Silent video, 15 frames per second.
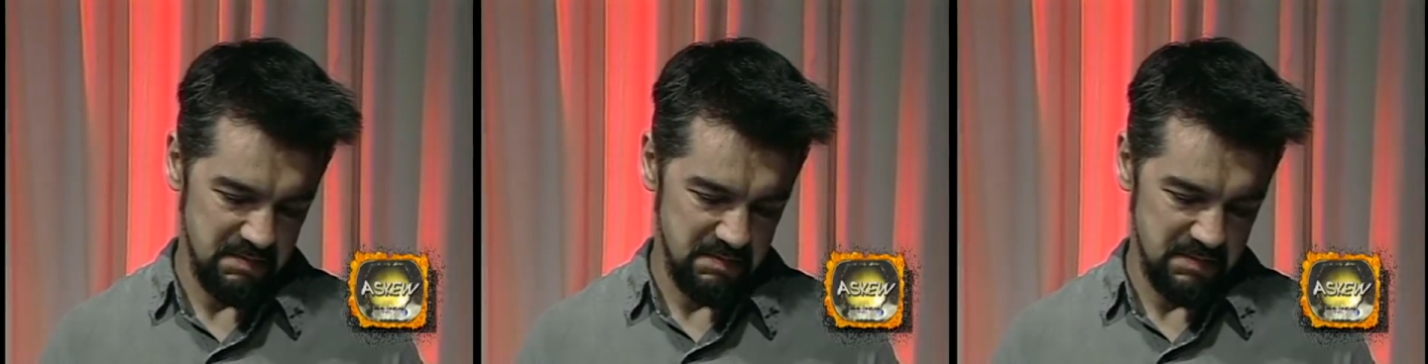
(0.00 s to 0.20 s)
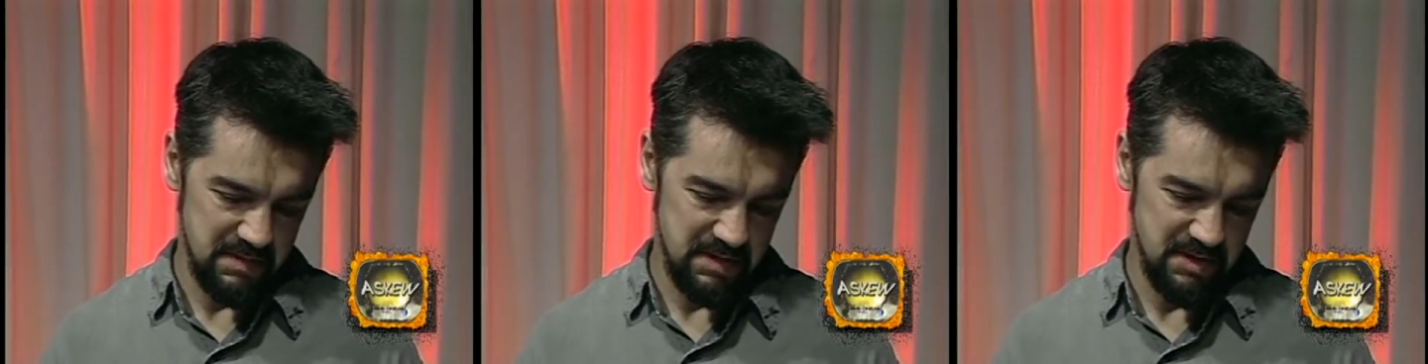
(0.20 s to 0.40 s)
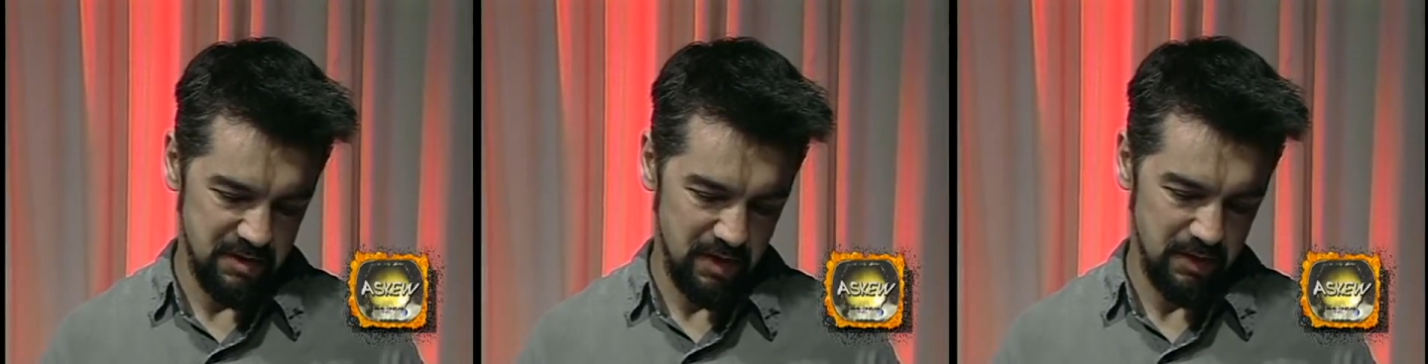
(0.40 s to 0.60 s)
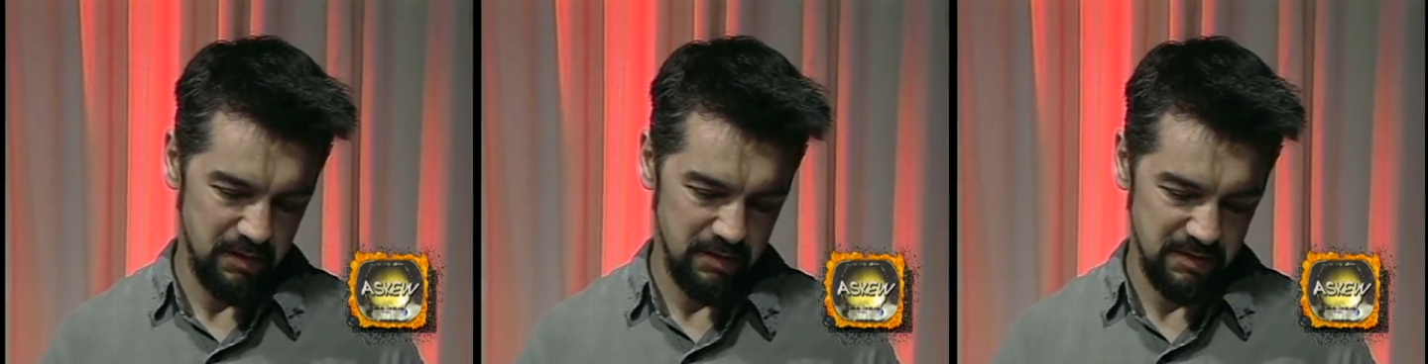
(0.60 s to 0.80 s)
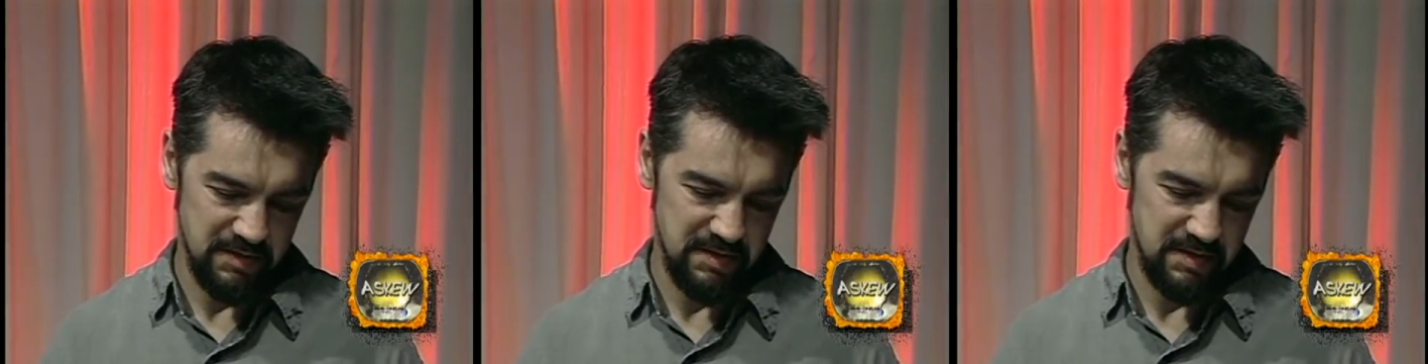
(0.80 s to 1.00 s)

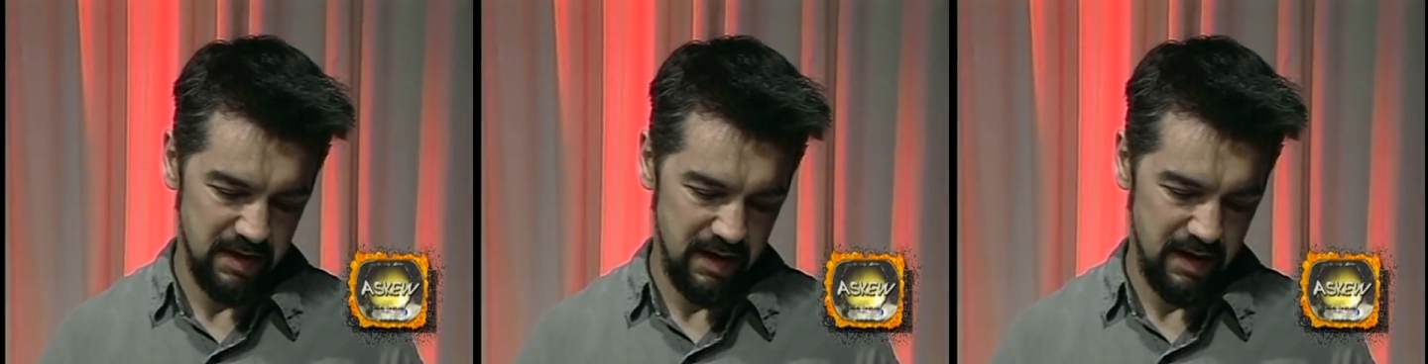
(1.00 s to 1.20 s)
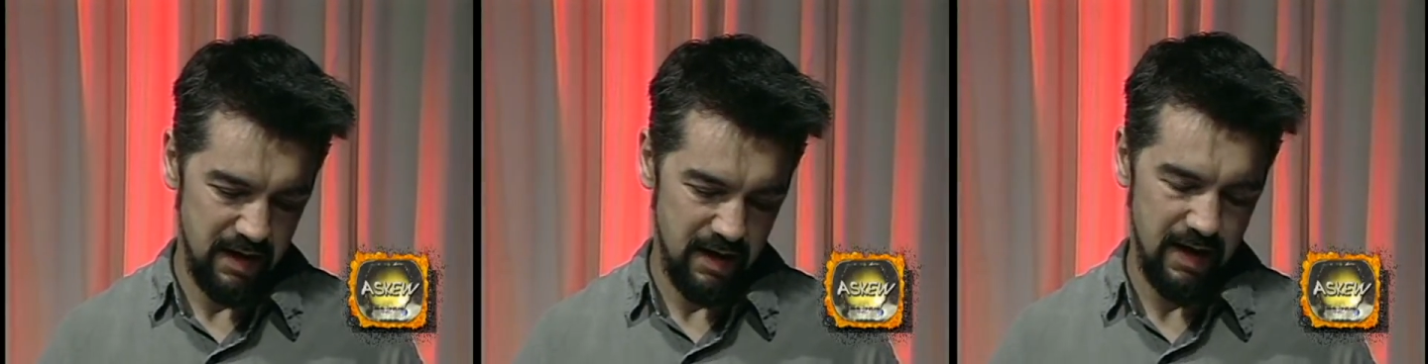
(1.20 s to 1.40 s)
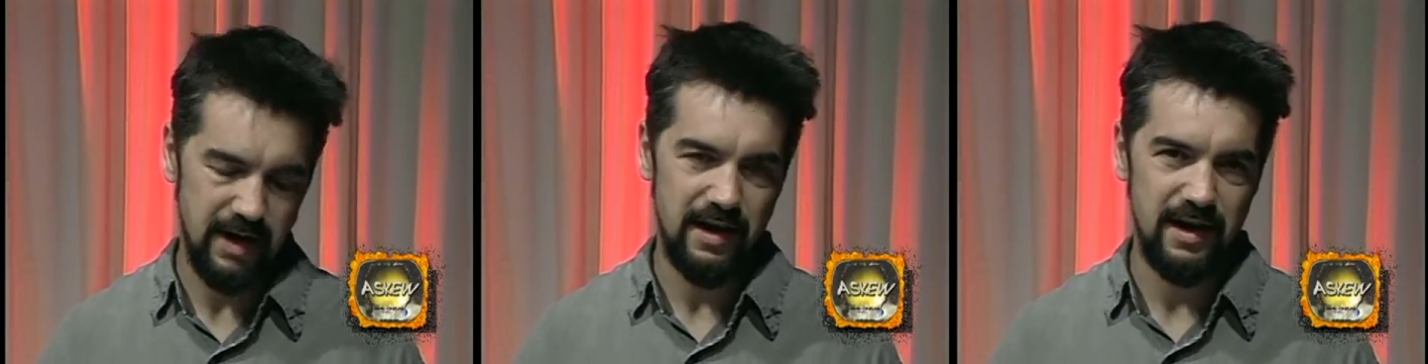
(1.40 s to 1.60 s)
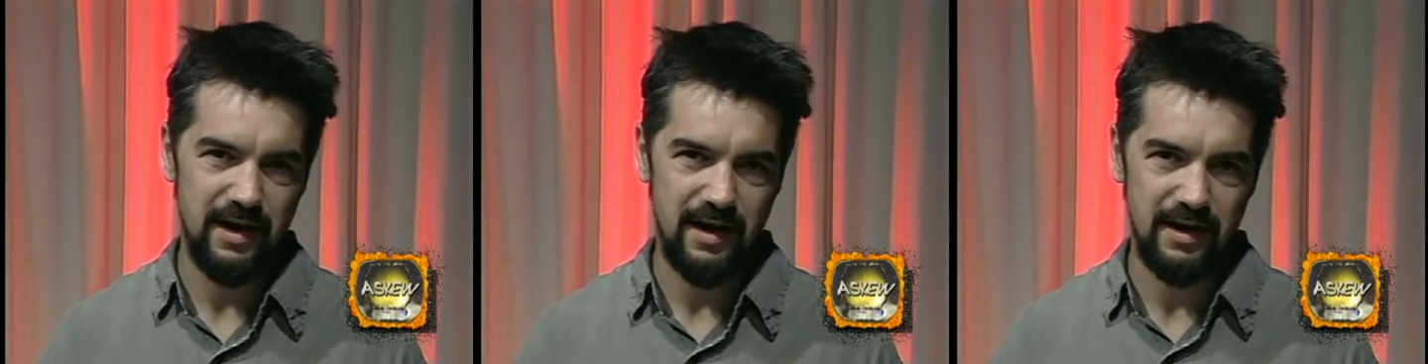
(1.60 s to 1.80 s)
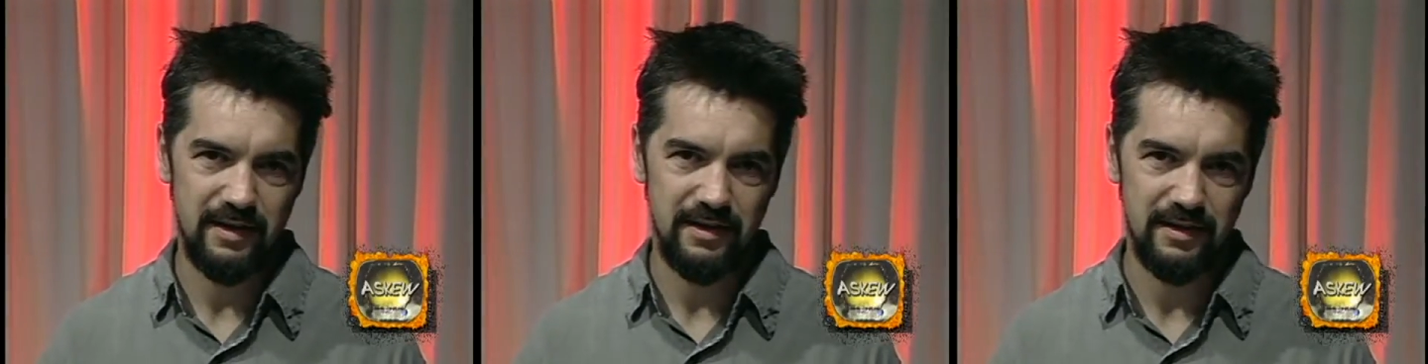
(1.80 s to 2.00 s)
struggles I
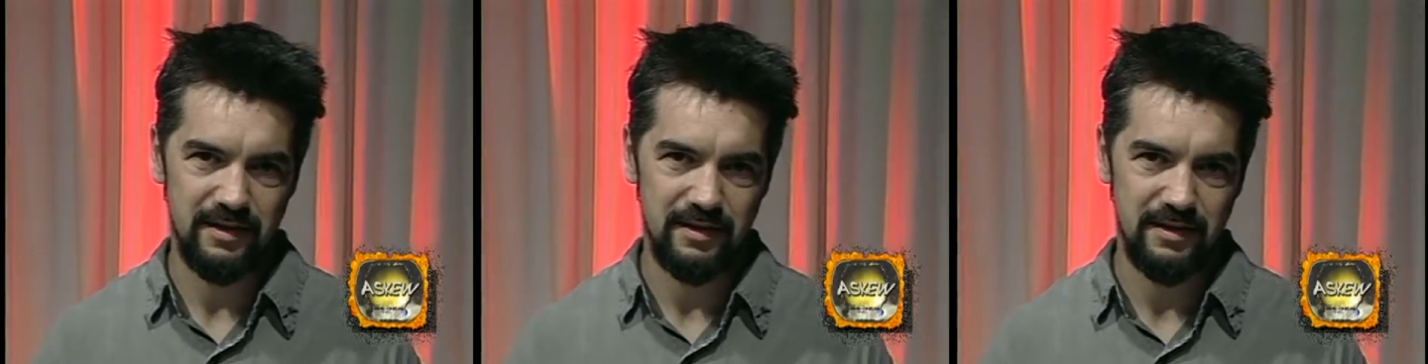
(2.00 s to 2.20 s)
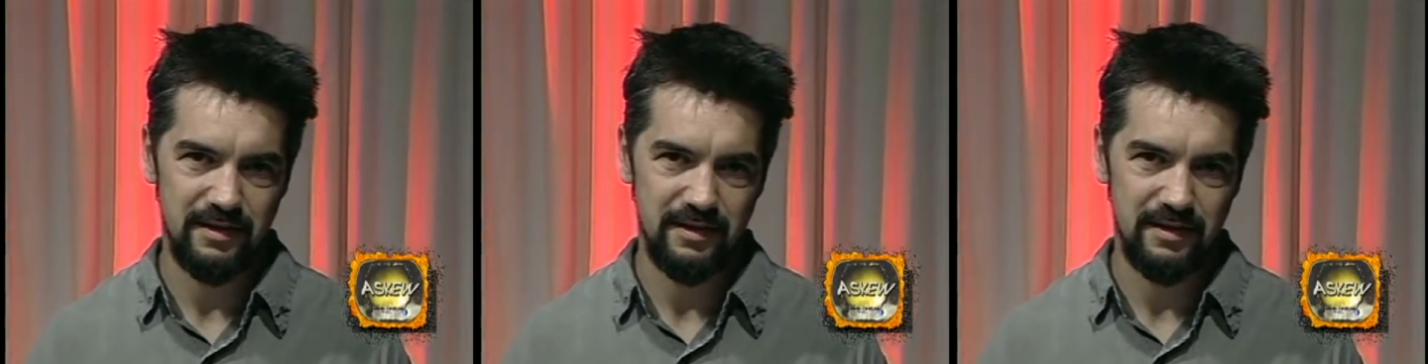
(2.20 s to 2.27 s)
had in